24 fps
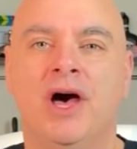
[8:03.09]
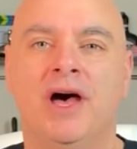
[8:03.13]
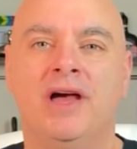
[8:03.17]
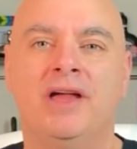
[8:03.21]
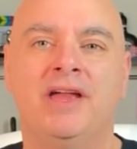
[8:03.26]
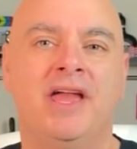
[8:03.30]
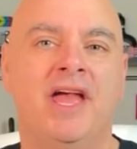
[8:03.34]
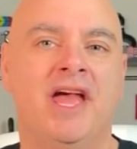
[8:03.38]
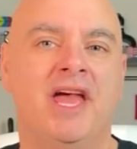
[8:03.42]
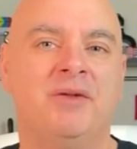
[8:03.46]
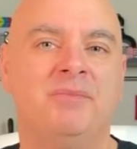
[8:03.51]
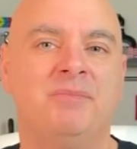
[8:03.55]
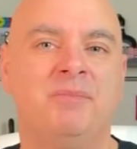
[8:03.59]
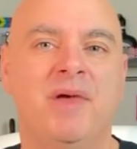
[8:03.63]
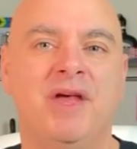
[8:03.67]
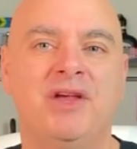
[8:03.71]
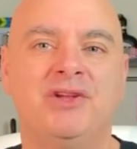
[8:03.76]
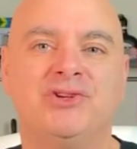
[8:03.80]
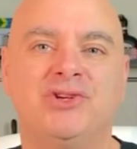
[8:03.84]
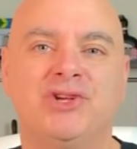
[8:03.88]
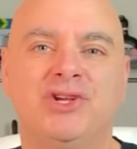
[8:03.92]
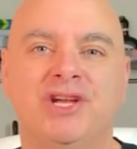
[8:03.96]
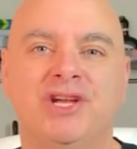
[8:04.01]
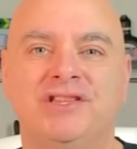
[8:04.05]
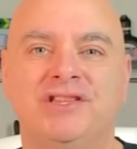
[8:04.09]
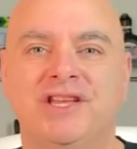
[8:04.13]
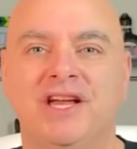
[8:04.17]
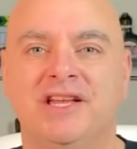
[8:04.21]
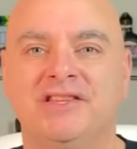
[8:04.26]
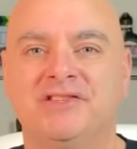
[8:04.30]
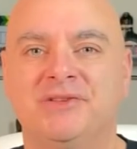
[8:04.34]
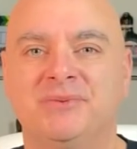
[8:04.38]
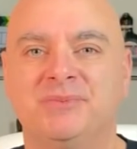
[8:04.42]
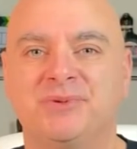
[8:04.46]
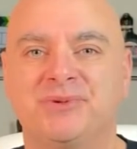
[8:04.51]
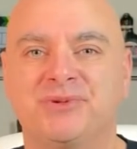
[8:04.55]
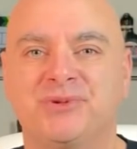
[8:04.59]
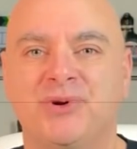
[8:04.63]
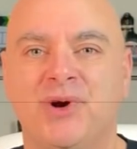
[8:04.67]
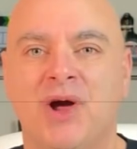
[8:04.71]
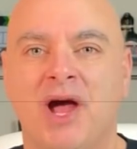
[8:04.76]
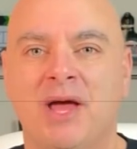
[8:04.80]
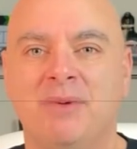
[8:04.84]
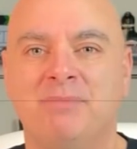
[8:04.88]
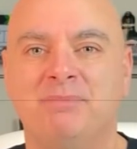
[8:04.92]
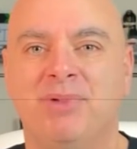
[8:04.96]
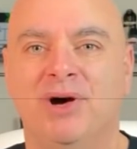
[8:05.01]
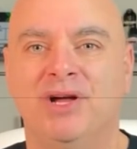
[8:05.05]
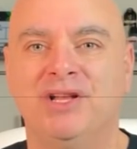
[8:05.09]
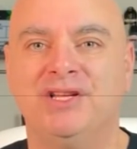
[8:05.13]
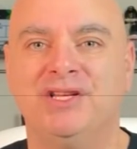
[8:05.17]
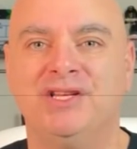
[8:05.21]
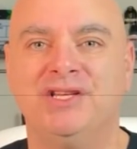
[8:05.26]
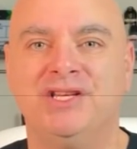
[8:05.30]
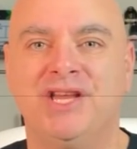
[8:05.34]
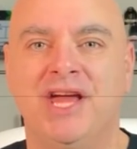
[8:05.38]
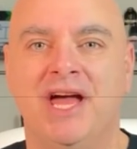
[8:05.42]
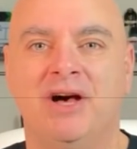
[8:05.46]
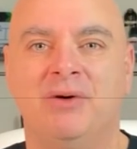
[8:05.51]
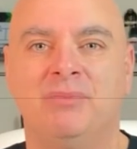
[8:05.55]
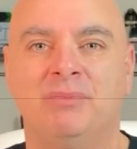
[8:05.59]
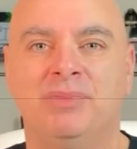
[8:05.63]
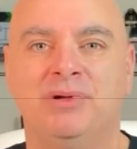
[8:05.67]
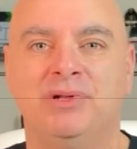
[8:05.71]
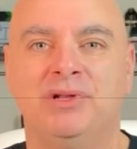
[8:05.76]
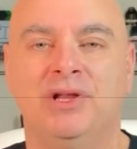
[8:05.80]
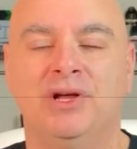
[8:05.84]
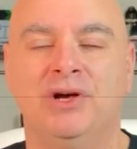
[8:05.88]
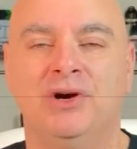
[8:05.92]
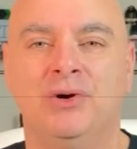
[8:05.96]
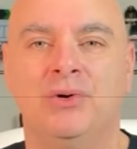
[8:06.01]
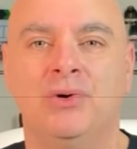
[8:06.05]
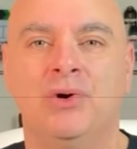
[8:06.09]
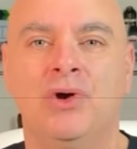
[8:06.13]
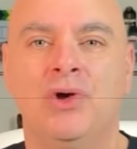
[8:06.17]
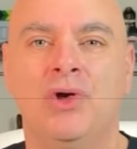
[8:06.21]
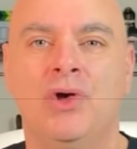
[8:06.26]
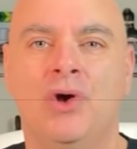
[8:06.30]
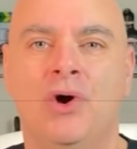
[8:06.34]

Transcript: again, make hit that subscribe button down below.